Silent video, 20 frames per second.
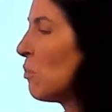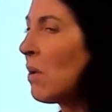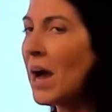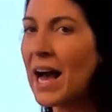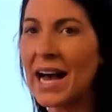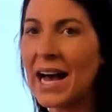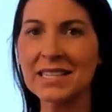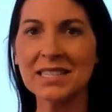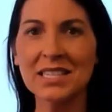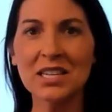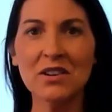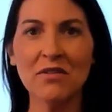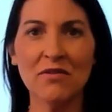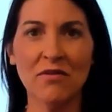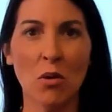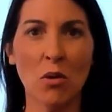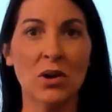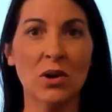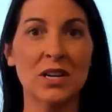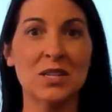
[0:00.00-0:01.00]
positive
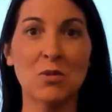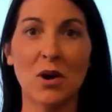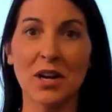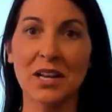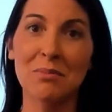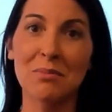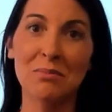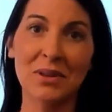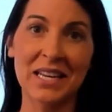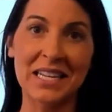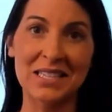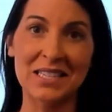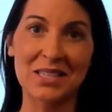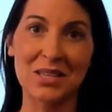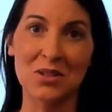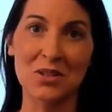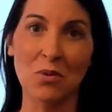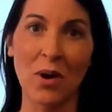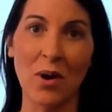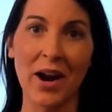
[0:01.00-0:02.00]
4 is what completes the
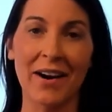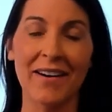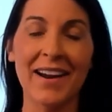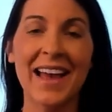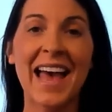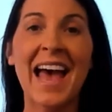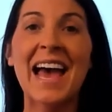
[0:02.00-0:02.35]
square.